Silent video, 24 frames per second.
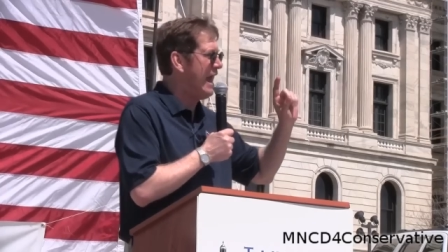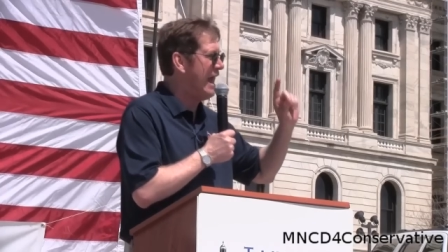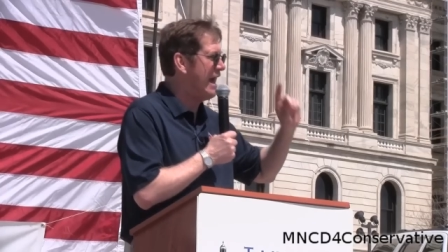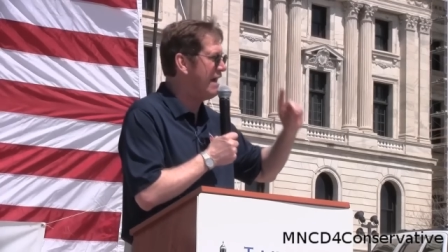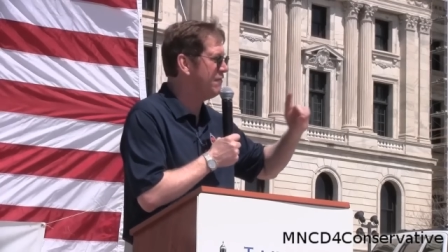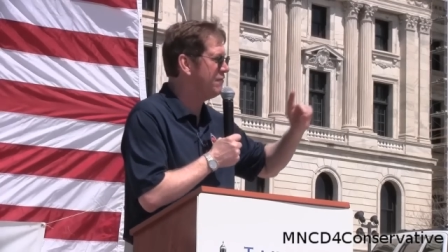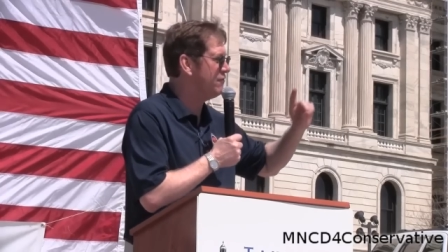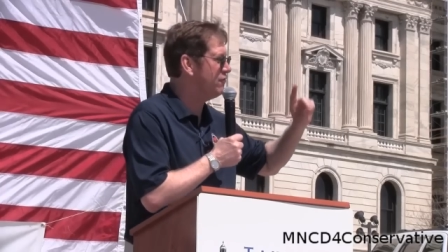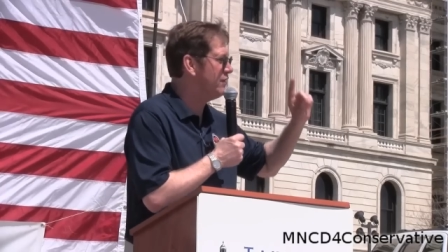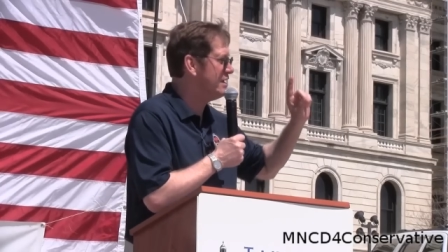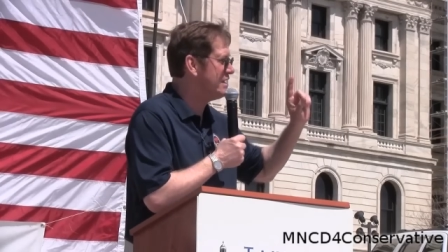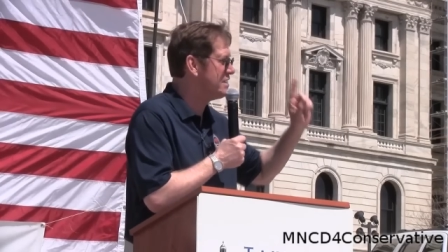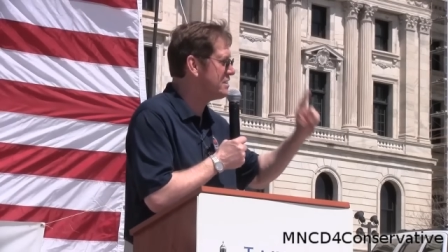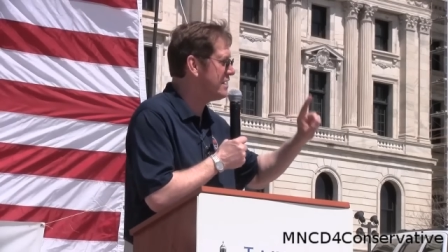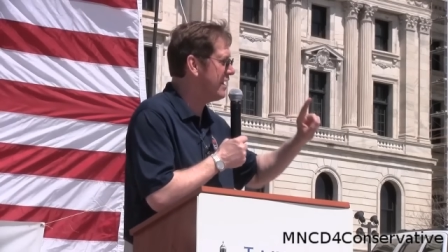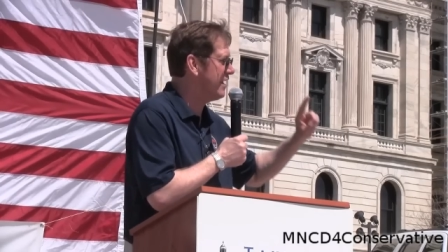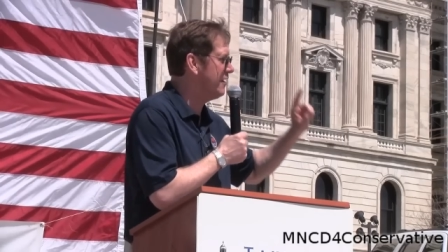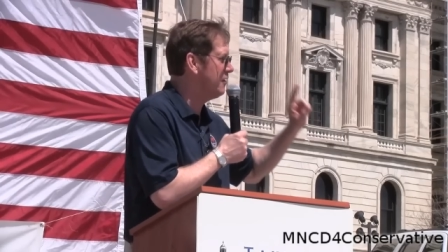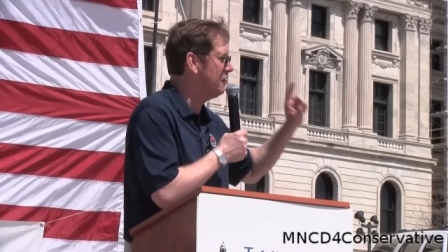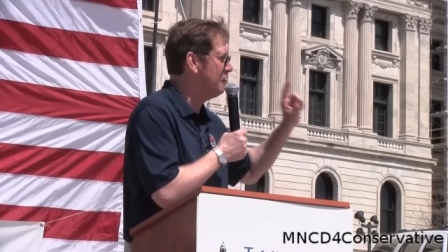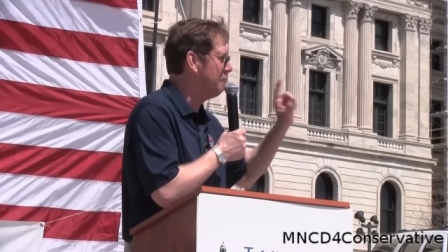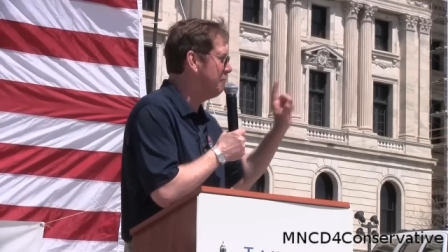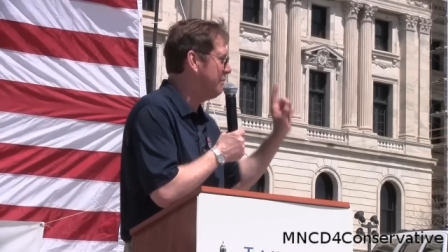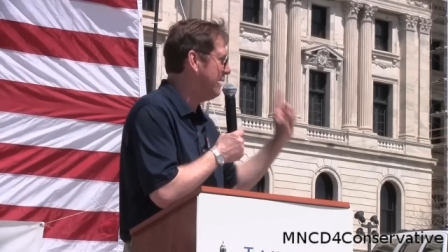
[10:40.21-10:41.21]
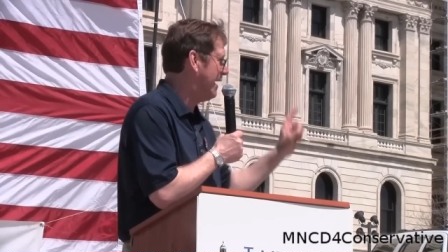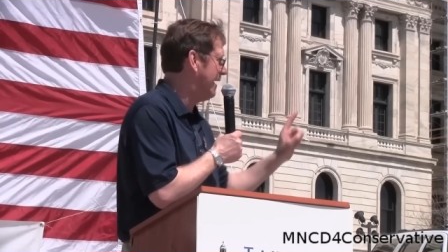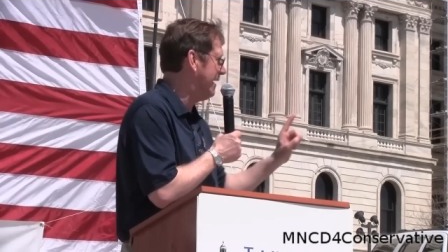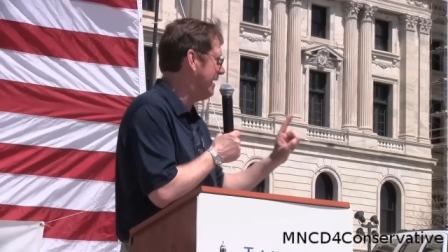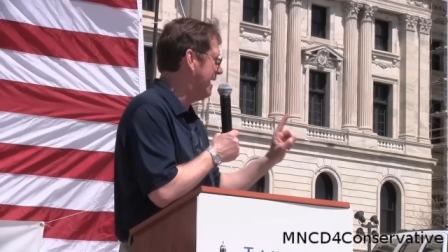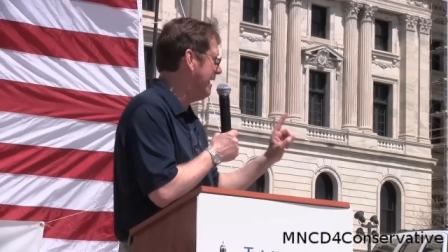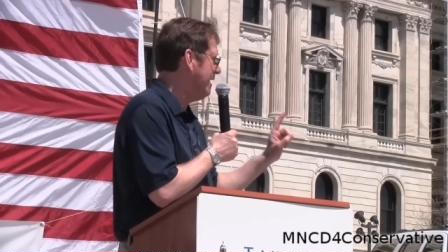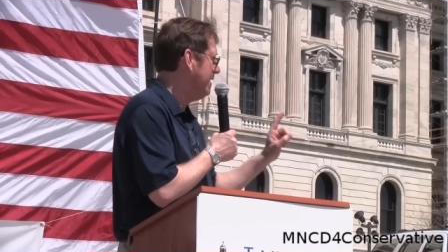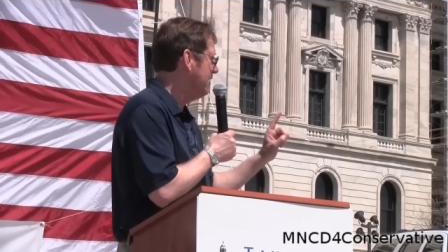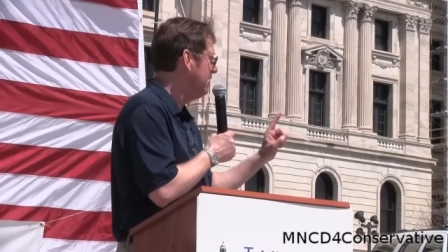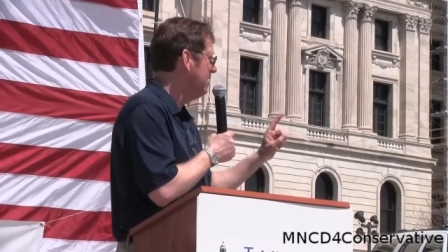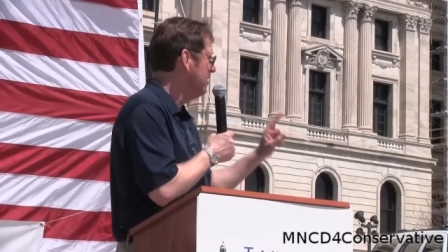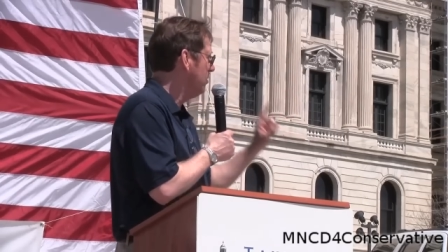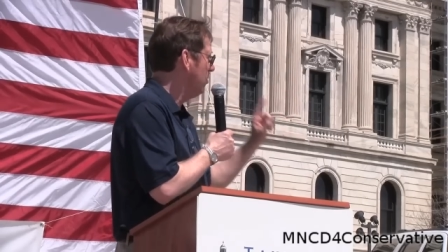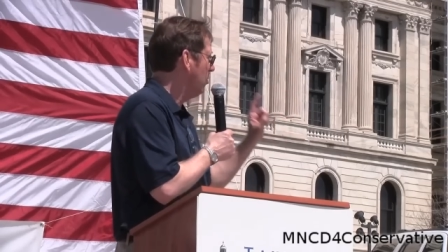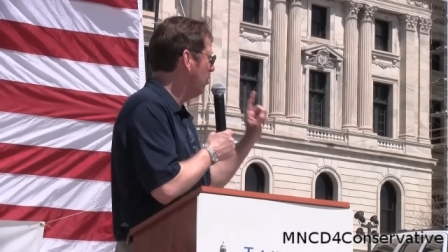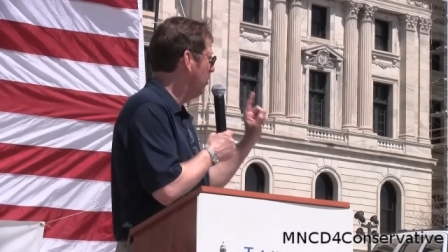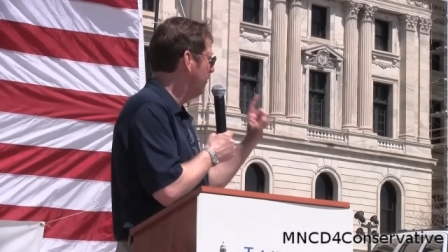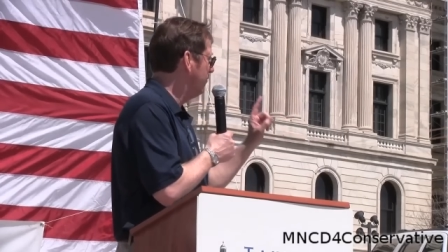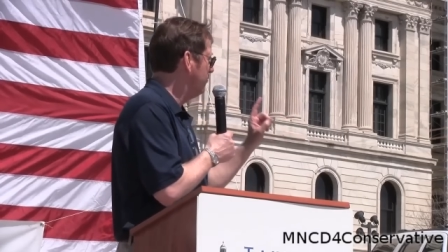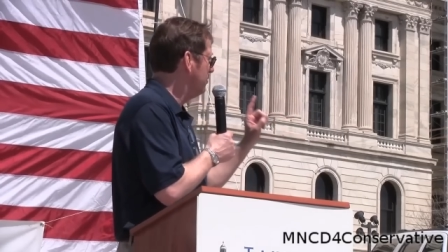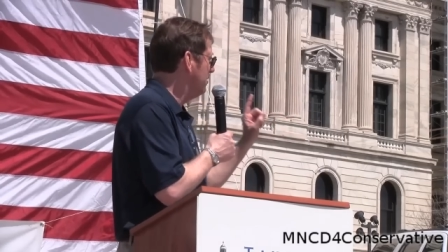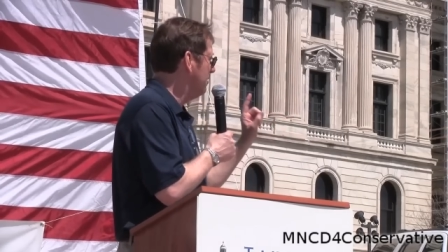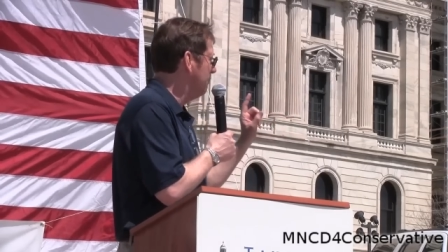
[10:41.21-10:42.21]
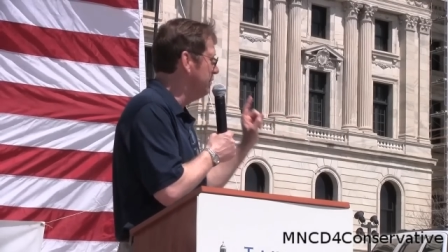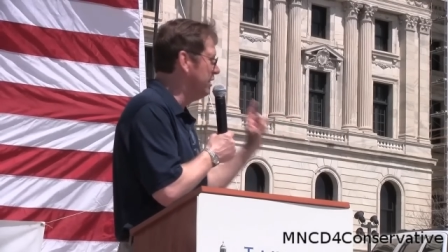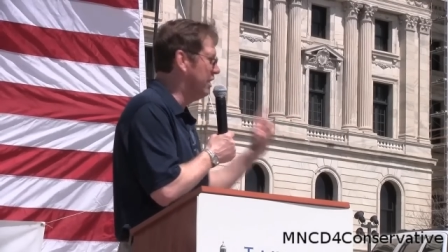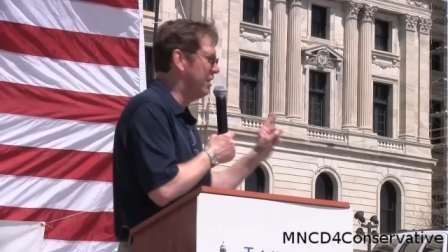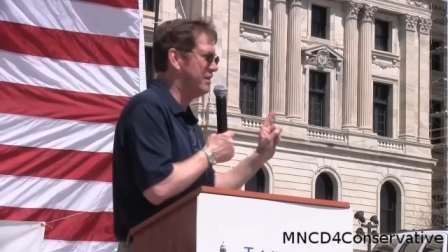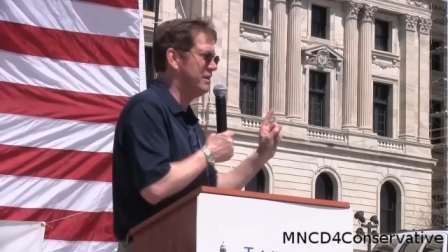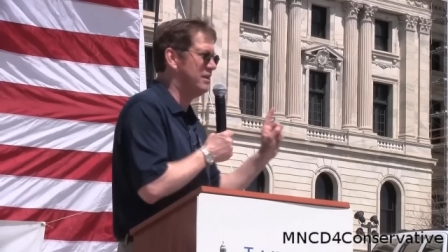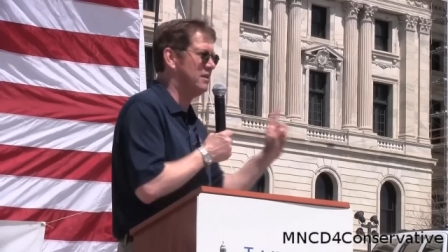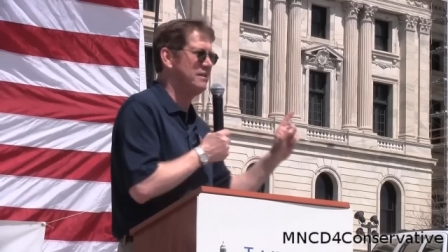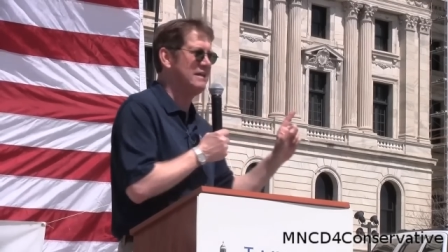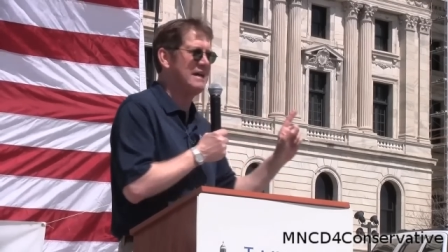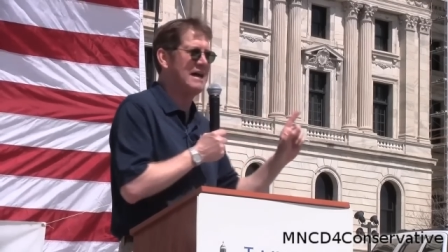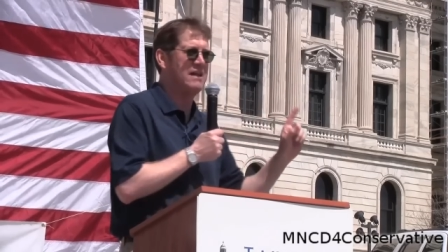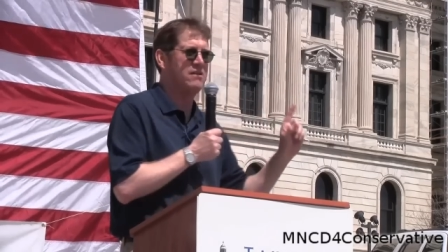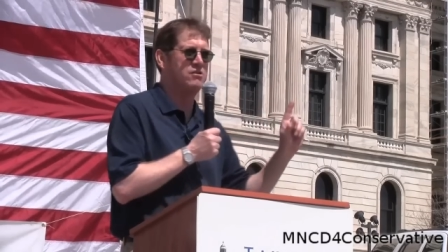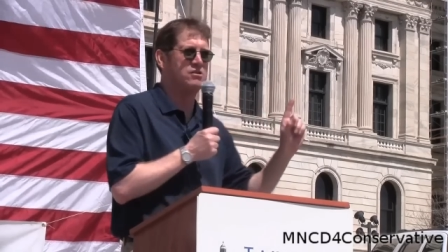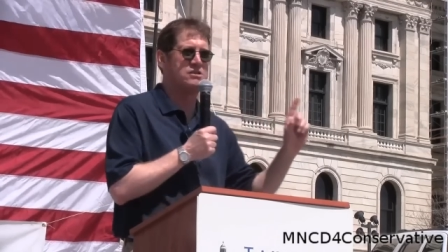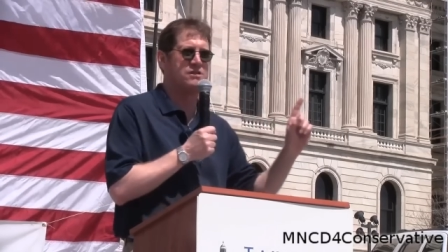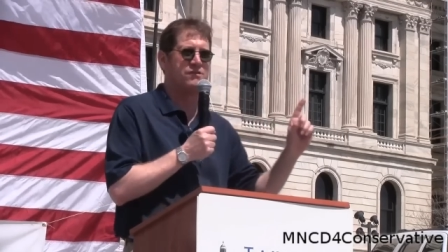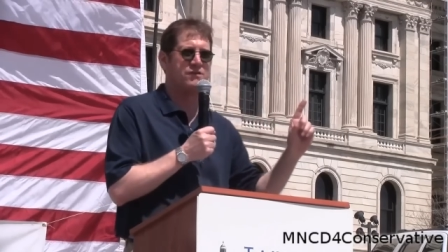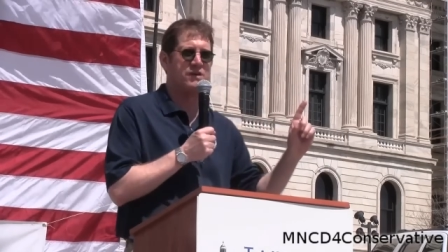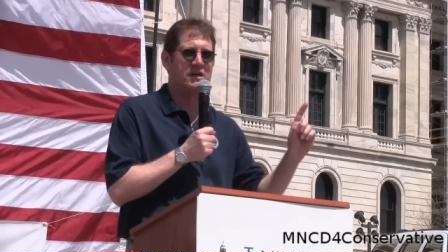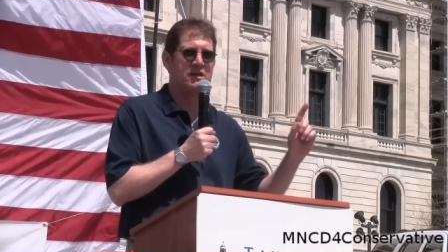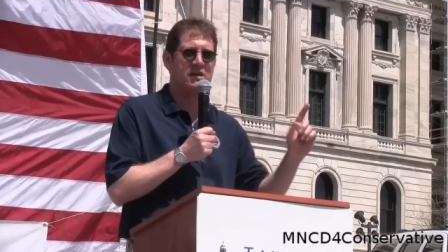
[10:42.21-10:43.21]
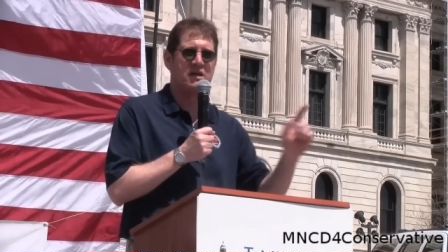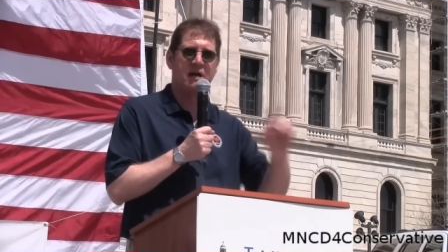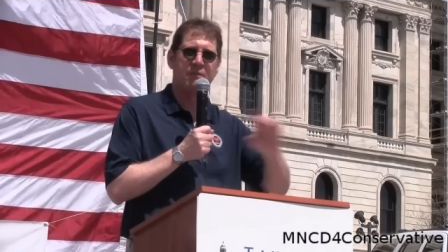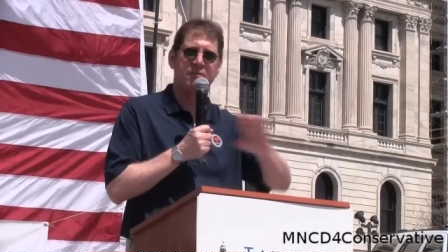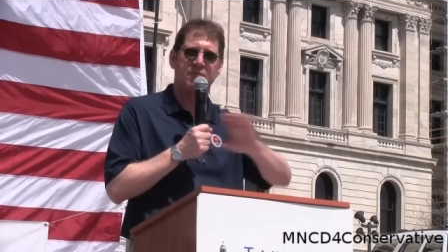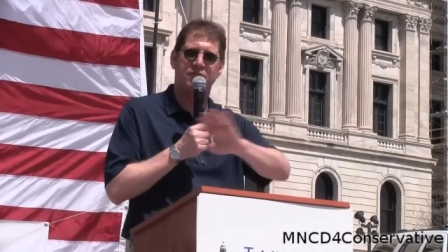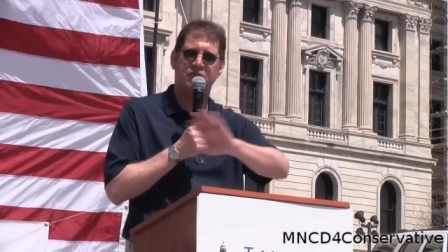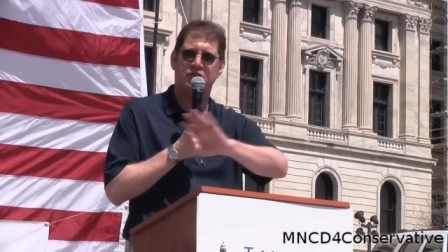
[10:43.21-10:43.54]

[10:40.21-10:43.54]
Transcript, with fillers: every single penny over a million dollars of income,